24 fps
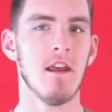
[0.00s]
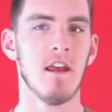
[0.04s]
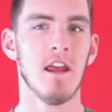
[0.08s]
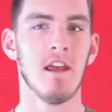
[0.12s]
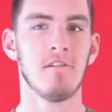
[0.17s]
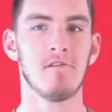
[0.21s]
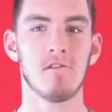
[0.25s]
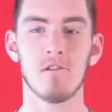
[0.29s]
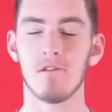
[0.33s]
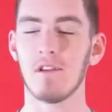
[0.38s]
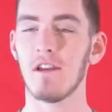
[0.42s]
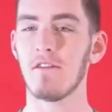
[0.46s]

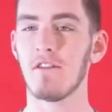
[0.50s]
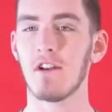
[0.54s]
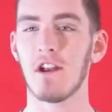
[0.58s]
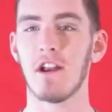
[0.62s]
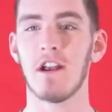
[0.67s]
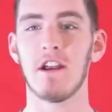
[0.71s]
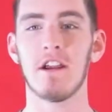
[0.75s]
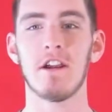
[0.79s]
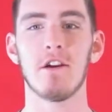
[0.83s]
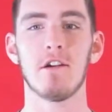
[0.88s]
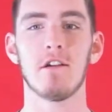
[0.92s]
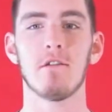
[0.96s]
If you live in
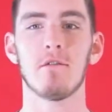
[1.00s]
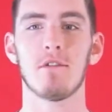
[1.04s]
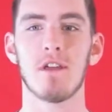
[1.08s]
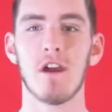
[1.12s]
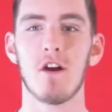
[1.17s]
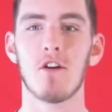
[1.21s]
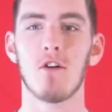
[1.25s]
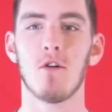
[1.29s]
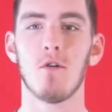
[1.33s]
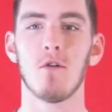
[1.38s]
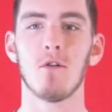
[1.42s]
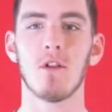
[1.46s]
an area
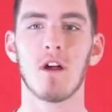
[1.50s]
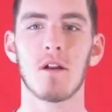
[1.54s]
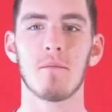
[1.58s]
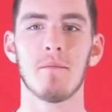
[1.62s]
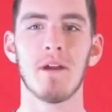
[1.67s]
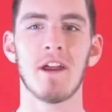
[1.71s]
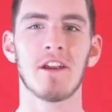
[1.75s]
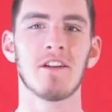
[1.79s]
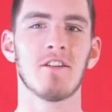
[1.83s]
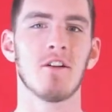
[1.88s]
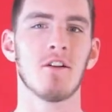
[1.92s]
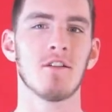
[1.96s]
without a whole lot of
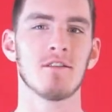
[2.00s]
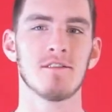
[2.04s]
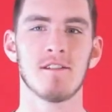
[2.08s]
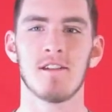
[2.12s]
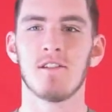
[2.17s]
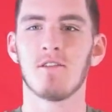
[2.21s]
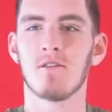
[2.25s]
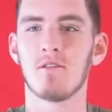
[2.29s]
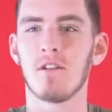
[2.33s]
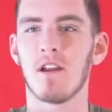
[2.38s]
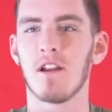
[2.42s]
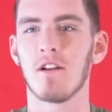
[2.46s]
backyards, I
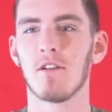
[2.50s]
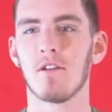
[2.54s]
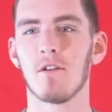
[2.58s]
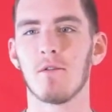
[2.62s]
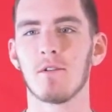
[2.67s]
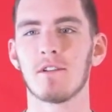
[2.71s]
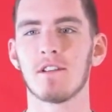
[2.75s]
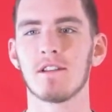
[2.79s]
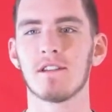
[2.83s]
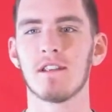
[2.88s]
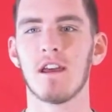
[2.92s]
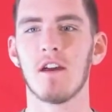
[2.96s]
don't know
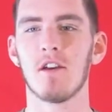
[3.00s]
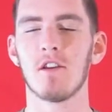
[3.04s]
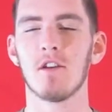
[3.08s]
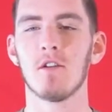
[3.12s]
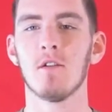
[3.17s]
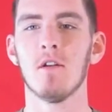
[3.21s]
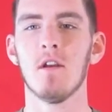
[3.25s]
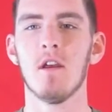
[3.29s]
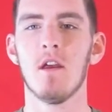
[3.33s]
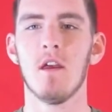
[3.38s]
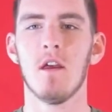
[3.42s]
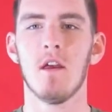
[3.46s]
what to tell
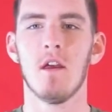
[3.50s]
you.